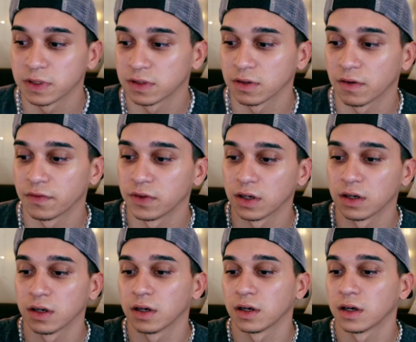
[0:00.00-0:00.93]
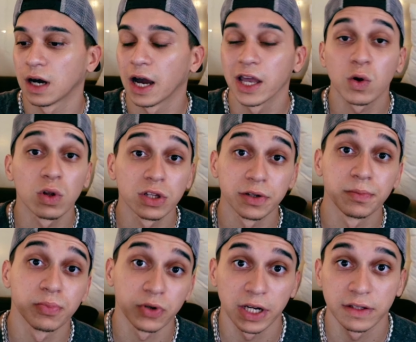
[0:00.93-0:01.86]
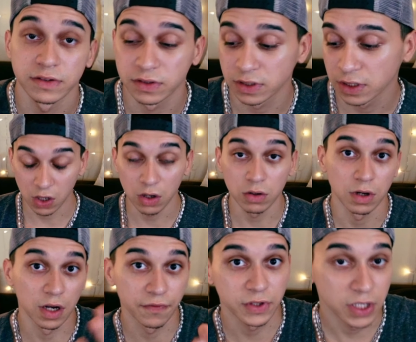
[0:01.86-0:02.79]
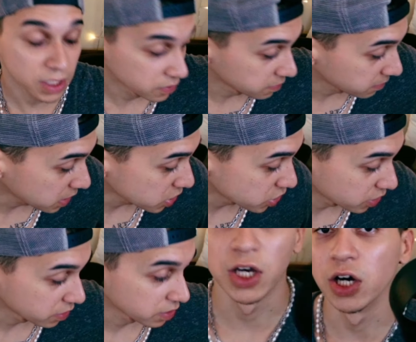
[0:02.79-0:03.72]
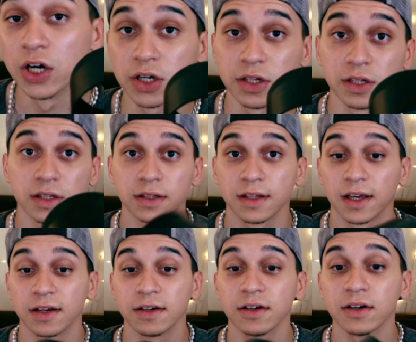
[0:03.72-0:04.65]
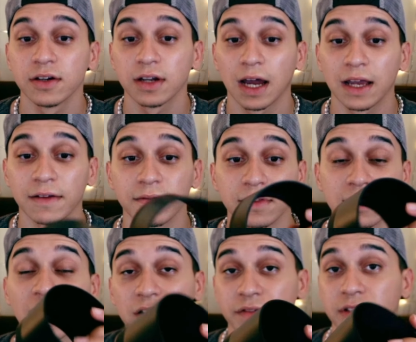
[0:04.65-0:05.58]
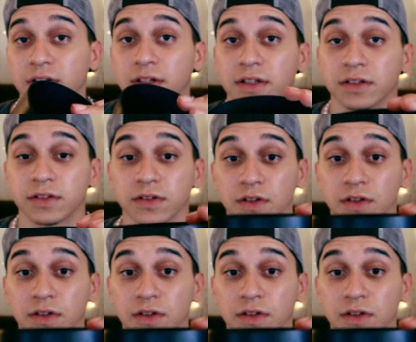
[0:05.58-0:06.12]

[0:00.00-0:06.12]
of the high quality brands. Oh, I forgot to mention the hood. The hood, I love it. It's